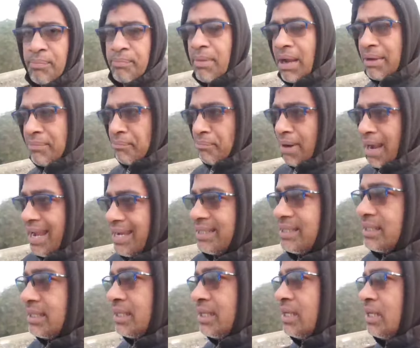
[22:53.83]
my
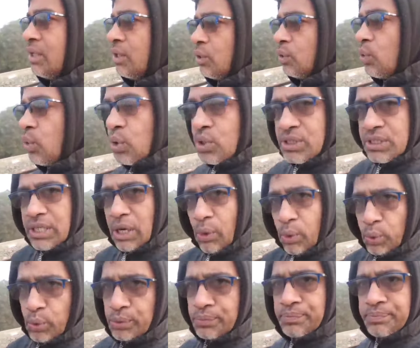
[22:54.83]
mind goes
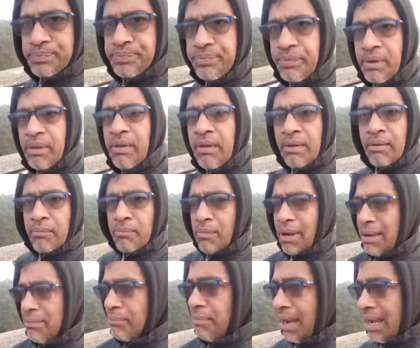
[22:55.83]
down.
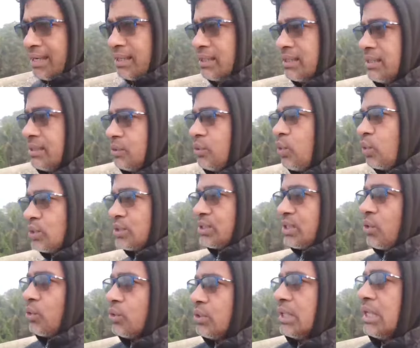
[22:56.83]
My mind goes
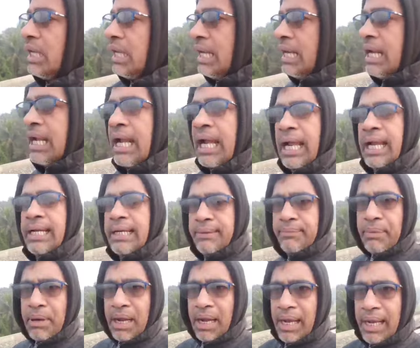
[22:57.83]
down,
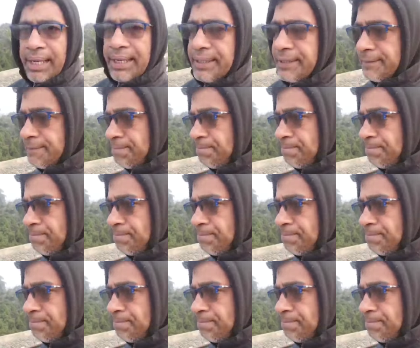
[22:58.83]
and by